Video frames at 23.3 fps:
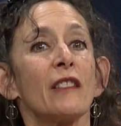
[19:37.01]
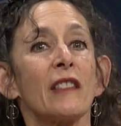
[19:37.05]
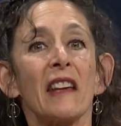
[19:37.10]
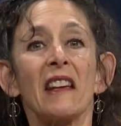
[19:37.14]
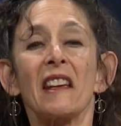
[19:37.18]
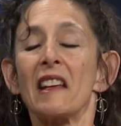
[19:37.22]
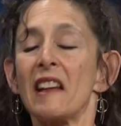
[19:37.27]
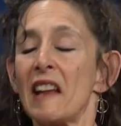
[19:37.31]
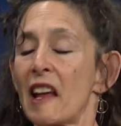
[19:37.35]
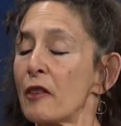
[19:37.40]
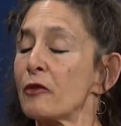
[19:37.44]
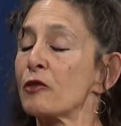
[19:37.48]

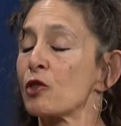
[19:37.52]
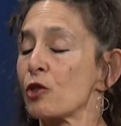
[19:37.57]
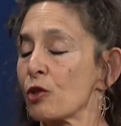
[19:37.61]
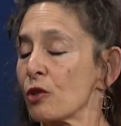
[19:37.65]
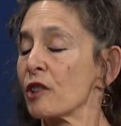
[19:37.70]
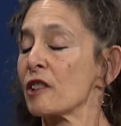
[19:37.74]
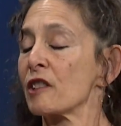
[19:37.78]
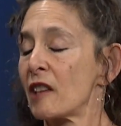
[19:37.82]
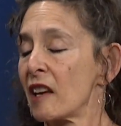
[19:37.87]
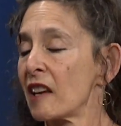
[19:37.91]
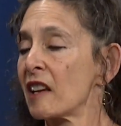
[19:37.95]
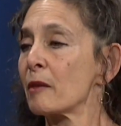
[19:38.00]
can have
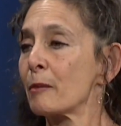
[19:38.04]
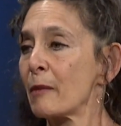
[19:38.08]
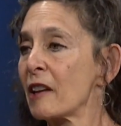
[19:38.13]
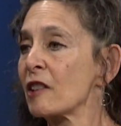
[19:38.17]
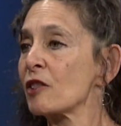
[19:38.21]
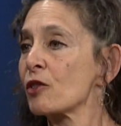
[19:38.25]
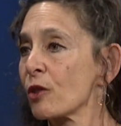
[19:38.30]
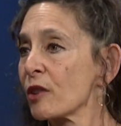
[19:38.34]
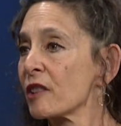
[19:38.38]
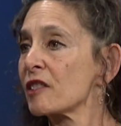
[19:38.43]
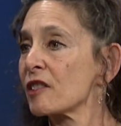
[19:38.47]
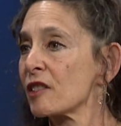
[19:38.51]
choice, they can make
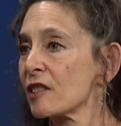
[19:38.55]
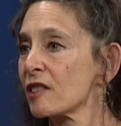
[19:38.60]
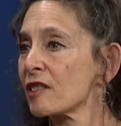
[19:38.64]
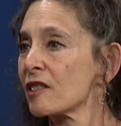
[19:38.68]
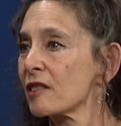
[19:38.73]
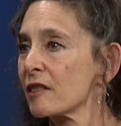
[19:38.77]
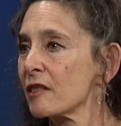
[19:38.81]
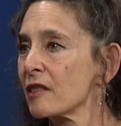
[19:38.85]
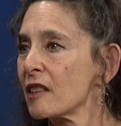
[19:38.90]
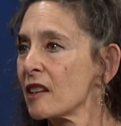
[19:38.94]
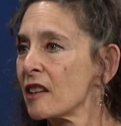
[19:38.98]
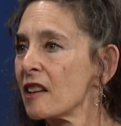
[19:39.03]

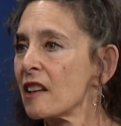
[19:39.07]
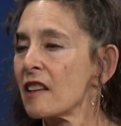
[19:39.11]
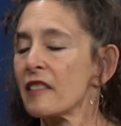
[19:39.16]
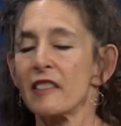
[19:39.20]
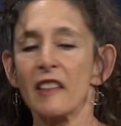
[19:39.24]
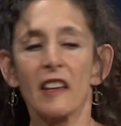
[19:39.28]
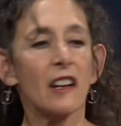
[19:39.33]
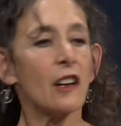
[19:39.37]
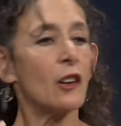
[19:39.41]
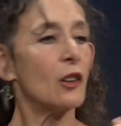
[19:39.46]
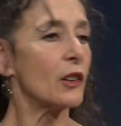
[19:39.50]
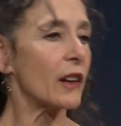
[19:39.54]
choices.
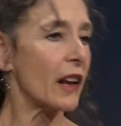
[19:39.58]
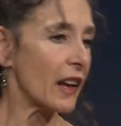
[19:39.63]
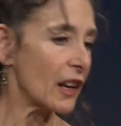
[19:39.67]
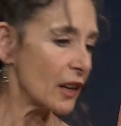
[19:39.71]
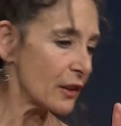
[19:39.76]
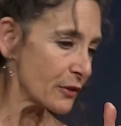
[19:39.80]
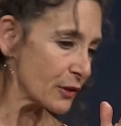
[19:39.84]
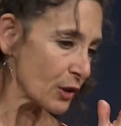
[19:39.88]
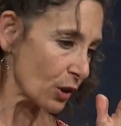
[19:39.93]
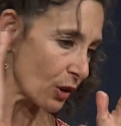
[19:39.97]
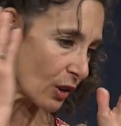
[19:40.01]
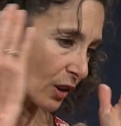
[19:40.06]
They don't
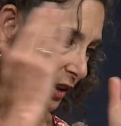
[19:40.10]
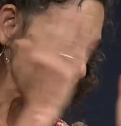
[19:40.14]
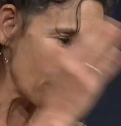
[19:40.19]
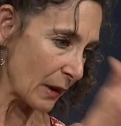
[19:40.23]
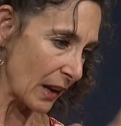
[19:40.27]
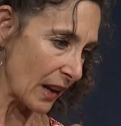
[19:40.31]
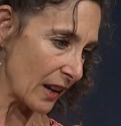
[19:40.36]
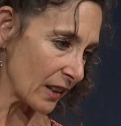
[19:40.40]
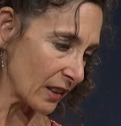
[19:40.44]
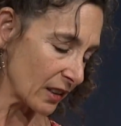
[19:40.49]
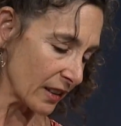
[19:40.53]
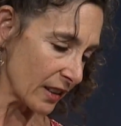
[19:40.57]
have to
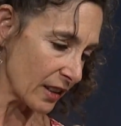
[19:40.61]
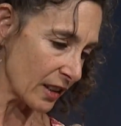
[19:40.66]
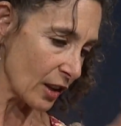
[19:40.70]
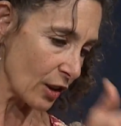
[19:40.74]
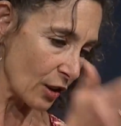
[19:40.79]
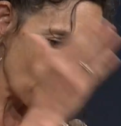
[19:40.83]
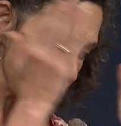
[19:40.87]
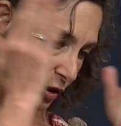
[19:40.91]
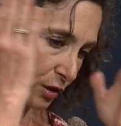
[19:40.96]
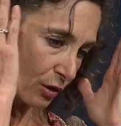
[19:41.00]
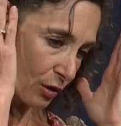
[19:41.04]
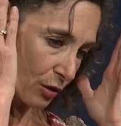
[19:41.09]
automatically
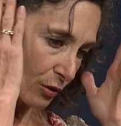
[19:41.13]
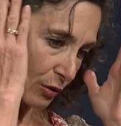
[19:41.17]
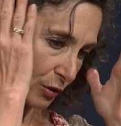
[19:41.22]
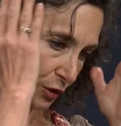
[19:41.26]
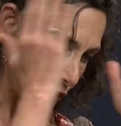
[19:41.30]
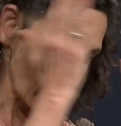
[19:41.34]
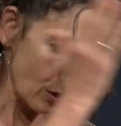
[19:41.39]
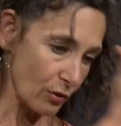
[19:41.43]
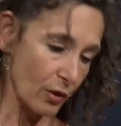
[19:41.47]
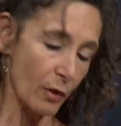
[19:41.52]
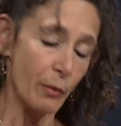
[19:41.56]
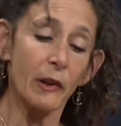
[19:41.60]
go
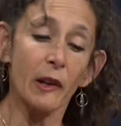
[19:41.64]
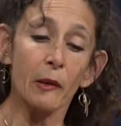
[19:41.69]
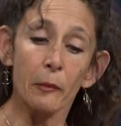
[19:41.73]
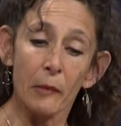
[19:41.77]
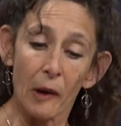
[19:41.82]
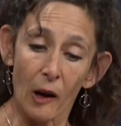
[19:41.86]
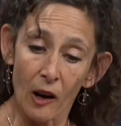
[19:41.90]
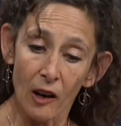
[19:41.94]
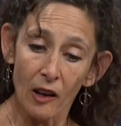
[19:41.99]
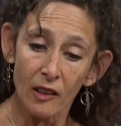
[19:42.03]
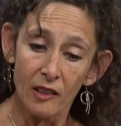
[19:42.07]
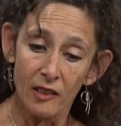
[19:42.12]
to a big
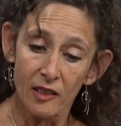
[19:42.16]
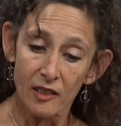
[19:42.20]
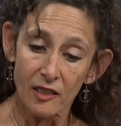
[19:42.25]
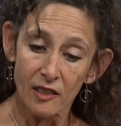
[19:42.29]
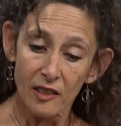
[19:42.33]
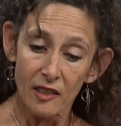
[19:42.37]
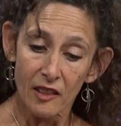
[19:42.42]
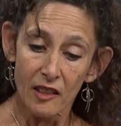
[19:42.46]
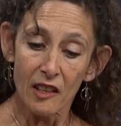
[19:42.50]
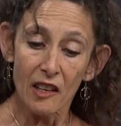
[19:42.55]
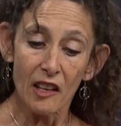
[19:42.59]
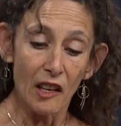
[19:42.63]

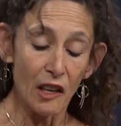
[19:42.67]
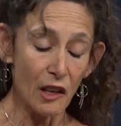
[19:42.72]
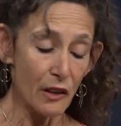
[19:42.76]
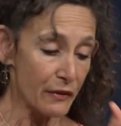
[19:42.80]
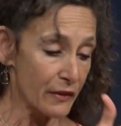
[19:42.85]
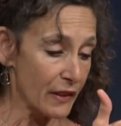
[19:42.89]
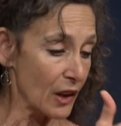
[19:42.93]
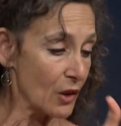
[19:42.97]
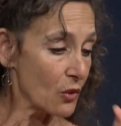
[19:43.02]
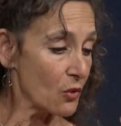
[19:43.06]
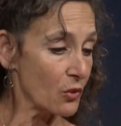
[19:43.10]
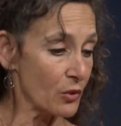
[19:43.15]
box if
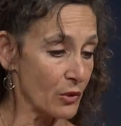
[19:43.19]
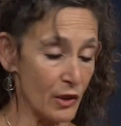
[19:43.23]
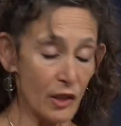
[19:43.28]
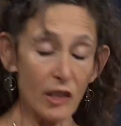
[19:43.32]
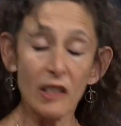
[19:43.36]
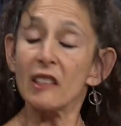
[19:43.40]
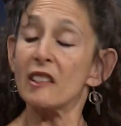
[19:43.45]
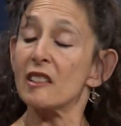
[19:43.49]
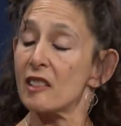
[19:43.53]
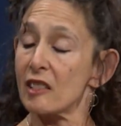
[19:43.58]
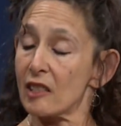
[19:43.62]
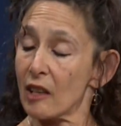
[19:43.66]
they
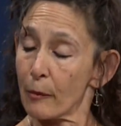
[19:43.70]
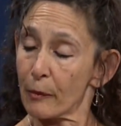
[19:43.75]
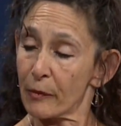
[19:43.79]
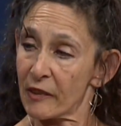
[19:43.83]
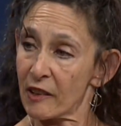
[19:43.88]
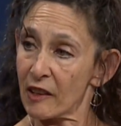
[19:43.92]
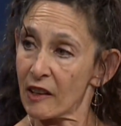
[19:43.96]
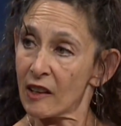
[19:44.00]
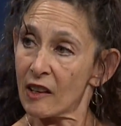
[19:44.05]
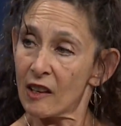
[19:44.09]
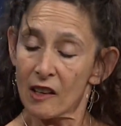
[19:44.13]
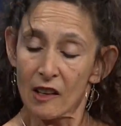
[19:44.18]
need
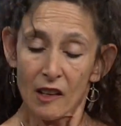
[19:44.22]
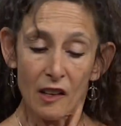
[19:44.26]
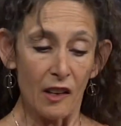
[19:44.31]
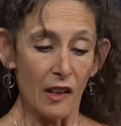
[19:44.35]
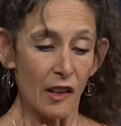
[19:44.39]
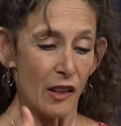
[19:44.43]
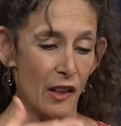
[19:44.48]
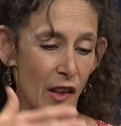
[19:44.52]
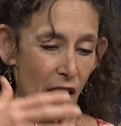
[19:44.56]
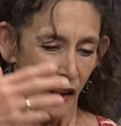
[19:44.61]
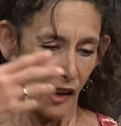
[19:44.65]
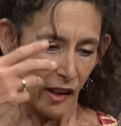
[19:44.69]
something.
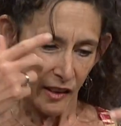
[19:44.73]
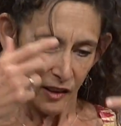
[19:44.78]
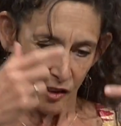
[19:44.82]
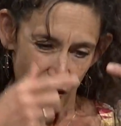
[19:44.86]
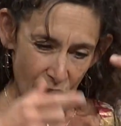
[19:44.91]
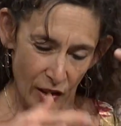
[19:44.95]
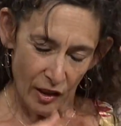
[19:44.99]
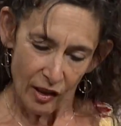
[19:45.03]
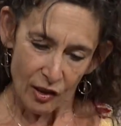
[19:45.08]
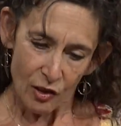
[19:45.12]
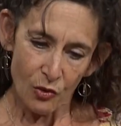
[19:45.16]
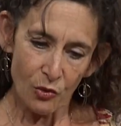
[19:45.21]

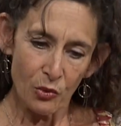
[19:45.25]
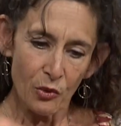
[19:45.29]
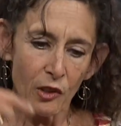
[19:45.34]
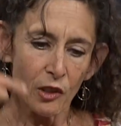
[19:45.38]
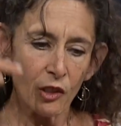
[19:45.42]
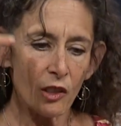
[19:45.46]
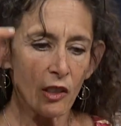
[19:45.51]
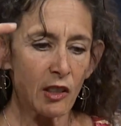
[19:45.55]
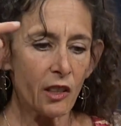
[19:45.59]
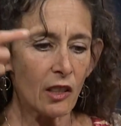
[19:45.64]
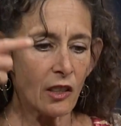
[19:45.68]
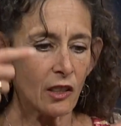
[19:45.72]
It's
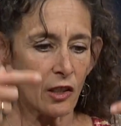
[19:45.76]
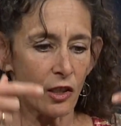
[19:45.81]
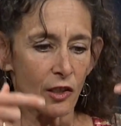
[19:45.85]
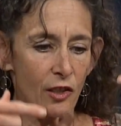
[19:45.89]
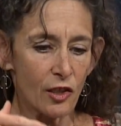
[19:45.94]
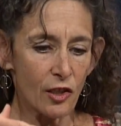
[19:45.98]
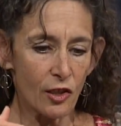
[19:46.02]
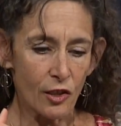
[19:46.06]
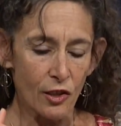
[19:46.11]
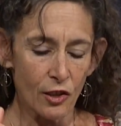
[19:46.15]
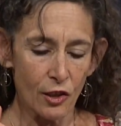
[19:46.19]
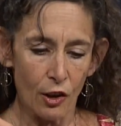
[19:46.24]
really to
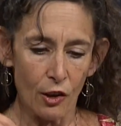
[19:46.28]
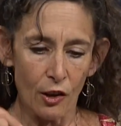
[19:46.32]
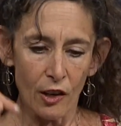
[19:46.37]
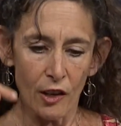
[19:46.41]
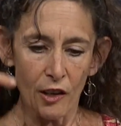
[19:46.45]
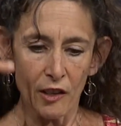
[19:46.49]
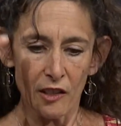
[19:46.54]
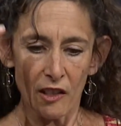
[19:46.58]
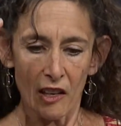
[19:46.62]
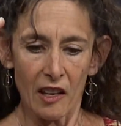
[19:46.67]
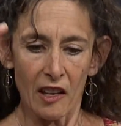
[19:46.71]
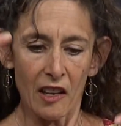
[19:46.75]

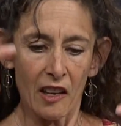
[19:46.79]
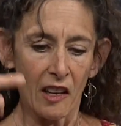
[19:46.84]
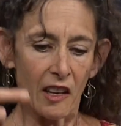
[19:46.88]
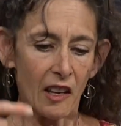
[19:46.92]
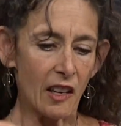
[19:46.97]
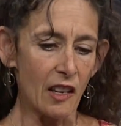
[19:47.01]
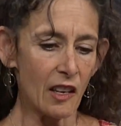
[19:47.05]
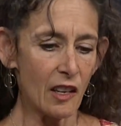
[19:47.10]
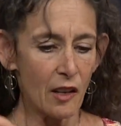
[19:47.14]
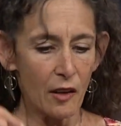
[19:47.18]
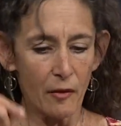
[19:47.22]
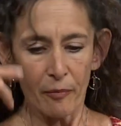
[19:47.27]
start
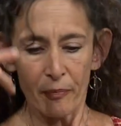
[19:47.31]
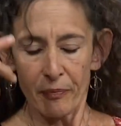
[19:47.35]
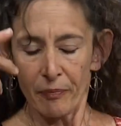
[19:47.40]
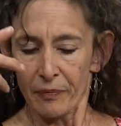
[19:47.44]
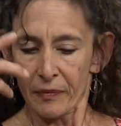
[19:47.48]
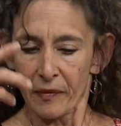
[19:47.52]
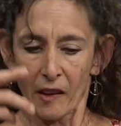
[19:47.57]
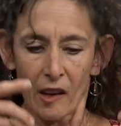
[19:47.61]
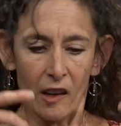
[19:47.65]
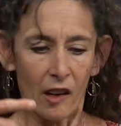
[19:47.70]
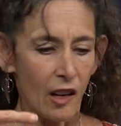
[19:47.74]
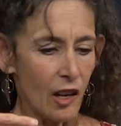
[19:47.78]
a
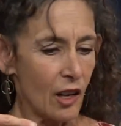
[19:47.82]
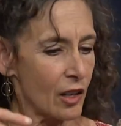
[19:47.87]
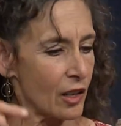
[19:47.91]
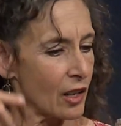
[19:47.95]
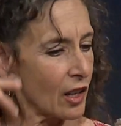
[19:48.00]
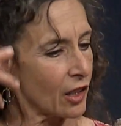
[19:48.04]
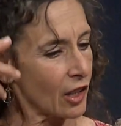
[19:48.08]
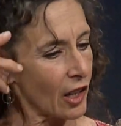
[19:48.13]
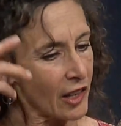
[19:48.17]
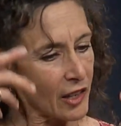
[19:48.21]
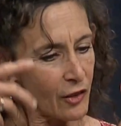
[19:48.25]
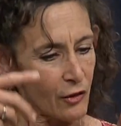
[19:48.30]

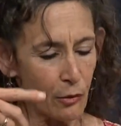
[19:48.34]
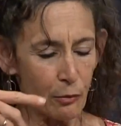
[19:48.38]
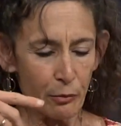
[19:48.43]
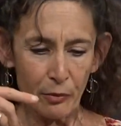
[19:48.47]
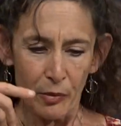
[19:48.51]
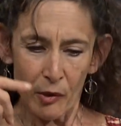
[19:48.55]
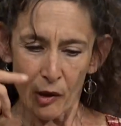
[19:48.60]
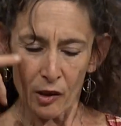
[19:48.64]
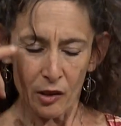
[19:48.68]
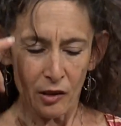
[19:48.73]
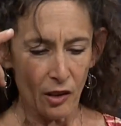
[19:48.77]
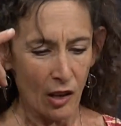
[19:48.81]
kind of
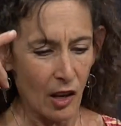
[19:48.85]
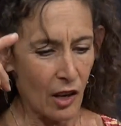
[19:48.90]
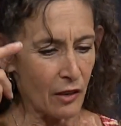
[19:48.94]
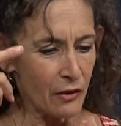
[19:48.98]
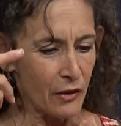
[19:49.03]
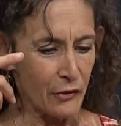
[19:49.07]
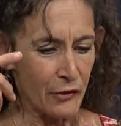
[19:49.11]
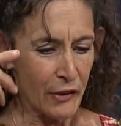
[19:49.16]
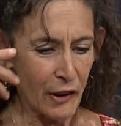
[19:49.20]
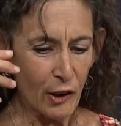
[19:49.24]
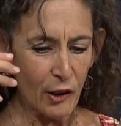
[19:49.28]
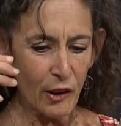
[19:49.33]

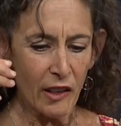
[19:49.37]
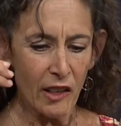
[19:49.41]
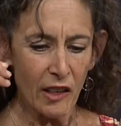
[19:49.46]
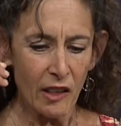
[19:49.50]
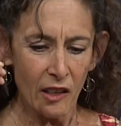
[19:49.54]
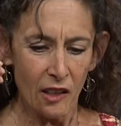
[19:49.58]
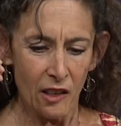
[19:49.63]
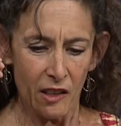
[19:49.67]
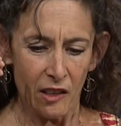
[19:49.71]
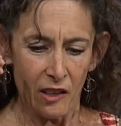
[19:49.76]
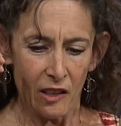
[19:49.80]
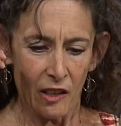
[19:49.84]
a
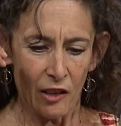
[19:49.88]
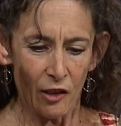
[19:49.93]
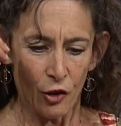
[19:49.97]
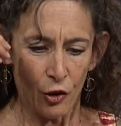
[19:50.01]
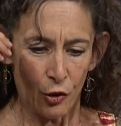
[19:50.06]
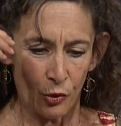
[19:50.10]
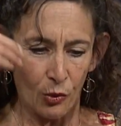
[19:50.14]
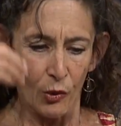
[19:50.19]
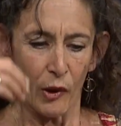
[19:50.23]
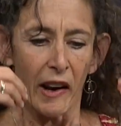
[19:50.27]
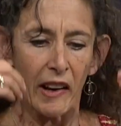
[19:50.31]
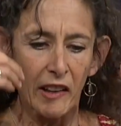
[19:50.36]
very
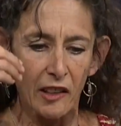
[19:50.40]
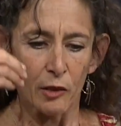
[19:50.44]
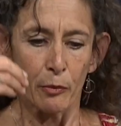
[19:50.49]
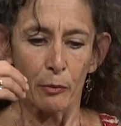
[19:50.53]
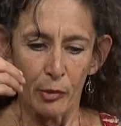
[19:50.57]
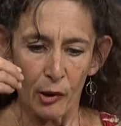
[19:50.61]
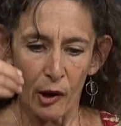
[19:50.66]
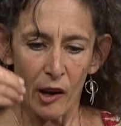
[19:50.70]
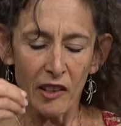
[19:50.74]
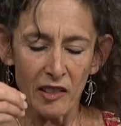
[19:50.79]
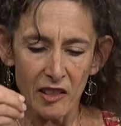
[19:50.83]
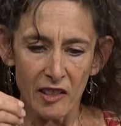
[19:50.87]
direct
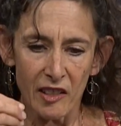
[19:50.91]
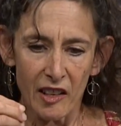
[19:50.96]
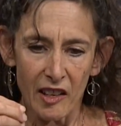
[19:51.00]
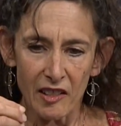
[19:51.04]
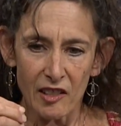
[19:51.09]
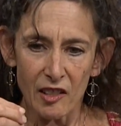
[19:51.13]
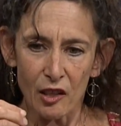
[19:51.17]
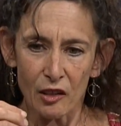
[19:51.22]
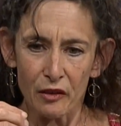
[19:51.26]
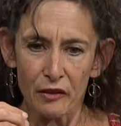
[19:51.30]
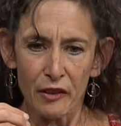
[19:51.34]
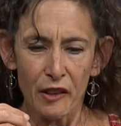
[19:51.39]

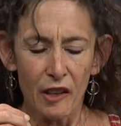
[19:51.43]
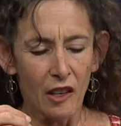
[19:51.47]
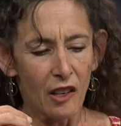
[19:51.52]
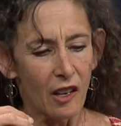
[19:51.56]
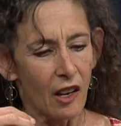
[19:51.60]
process of,